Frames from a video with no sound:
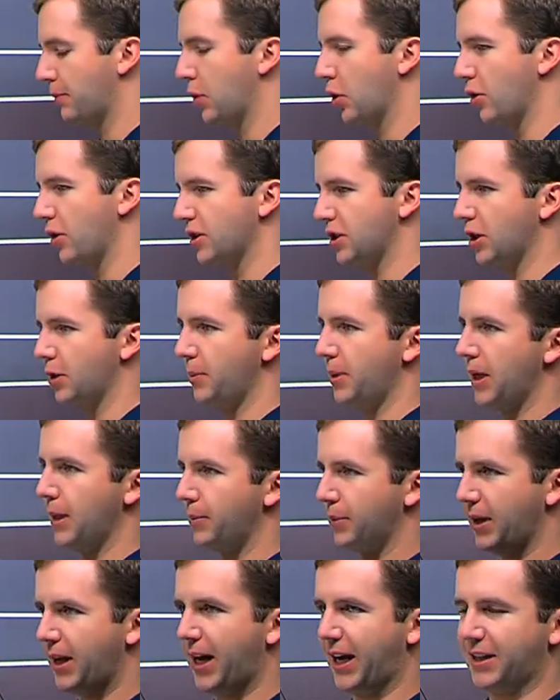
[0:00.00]
Murray's going to be
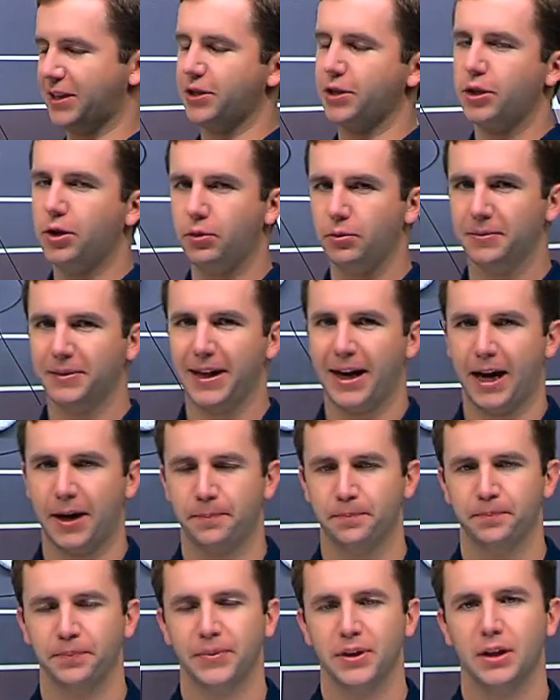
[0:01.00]
able to execute
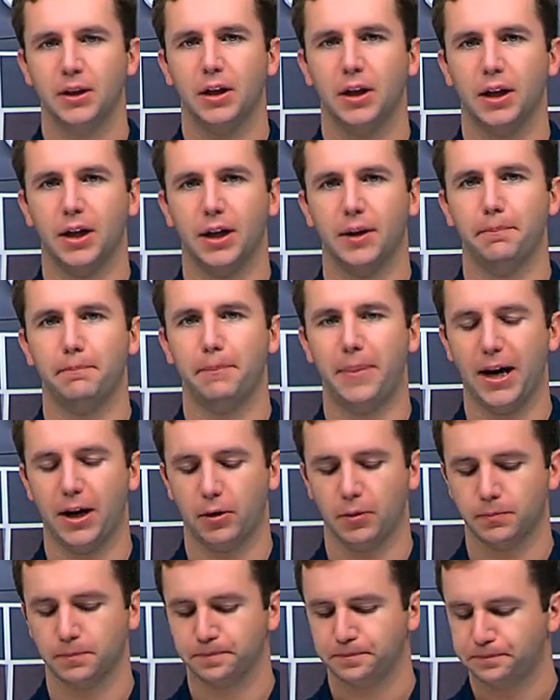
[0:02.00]
that
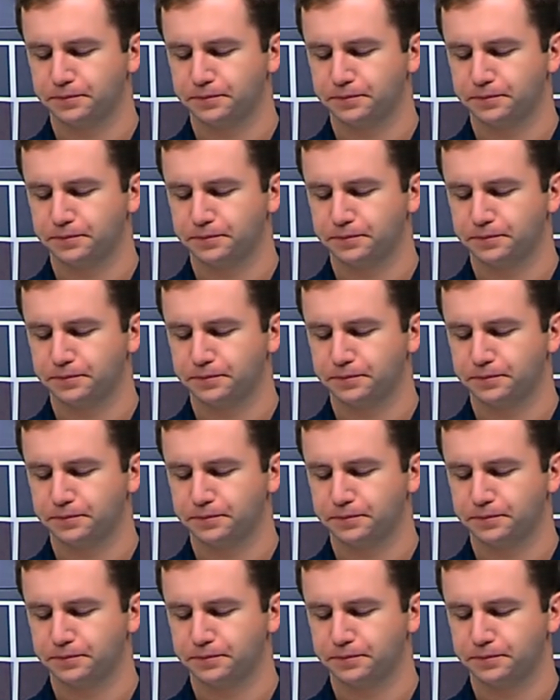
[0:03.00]
better.